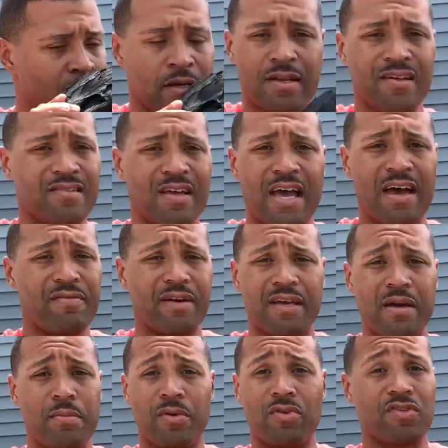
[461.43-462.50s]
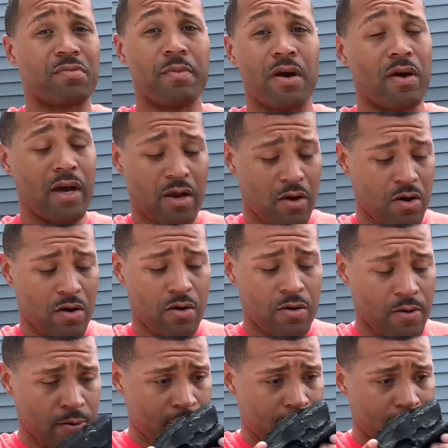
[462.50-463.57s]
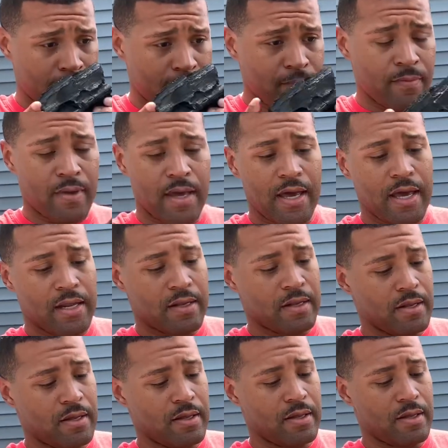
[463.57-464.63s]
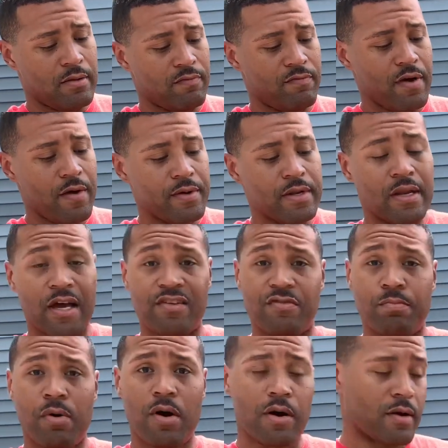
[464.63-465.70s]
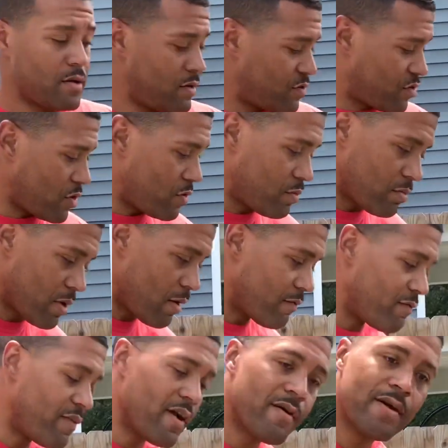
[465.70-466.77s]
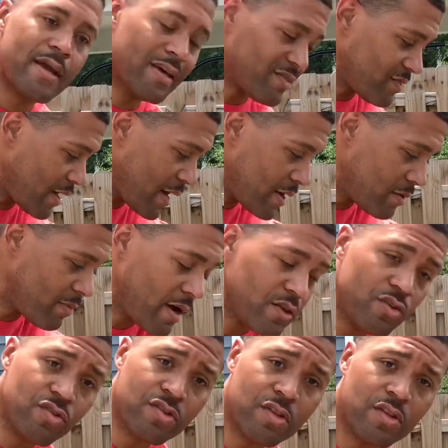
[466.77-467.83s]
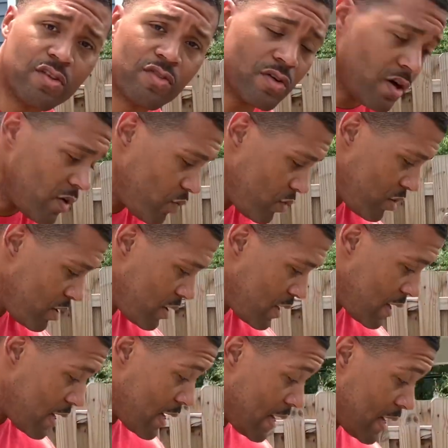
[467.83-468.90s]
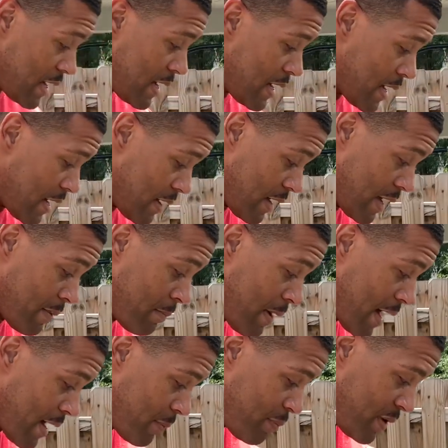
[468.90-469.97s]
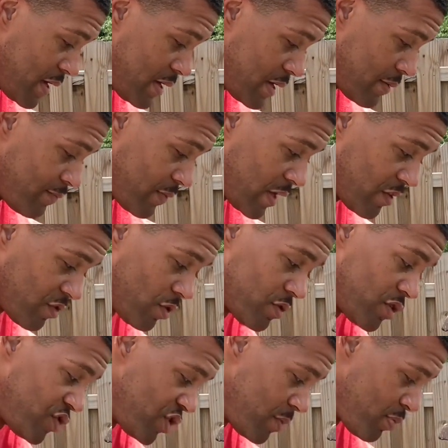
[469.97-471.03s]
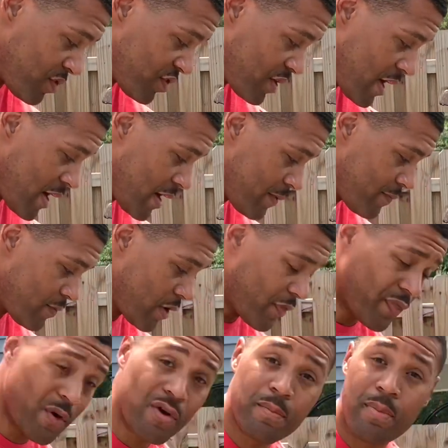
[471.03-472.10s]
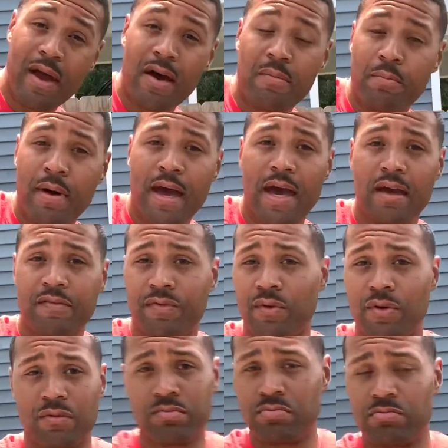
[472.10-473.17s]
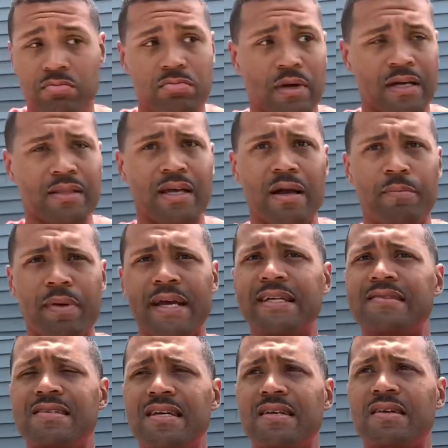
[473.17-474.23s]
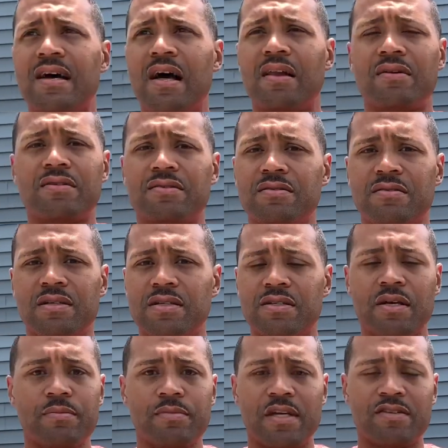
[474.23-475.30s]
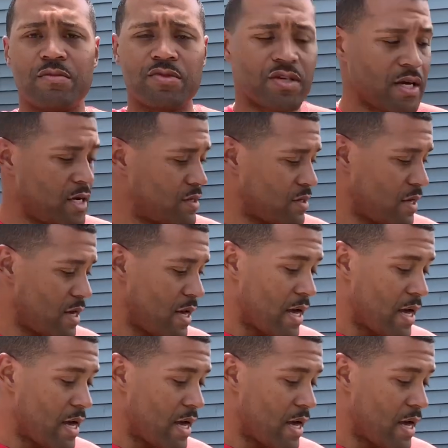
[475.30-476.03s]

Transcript: Doesn't have a chemical smell at all. And very nice bark. So I'm very excited about using this wood. In my opinion, it's on the cheaper side. A 30-pound bag for, I think I paid $10 and some change.